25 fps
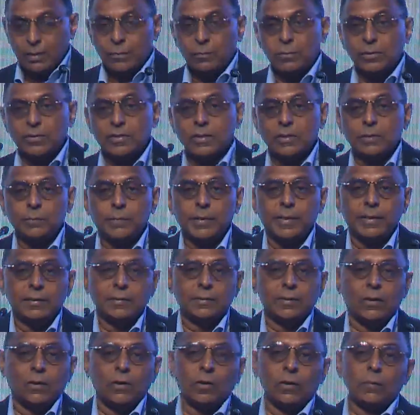which has
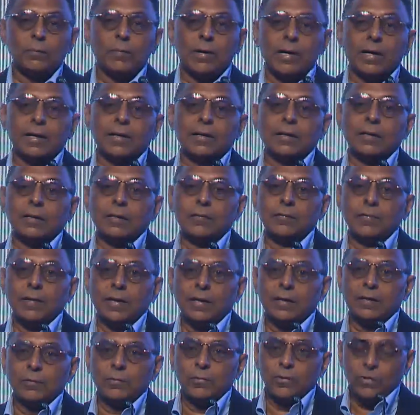been the hallmark of
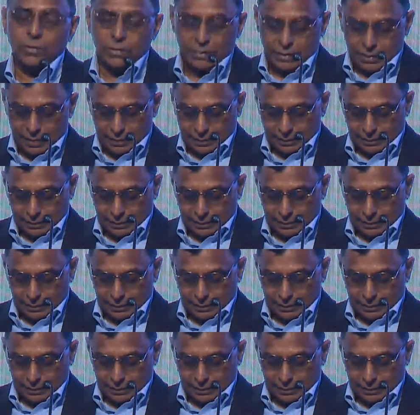our community.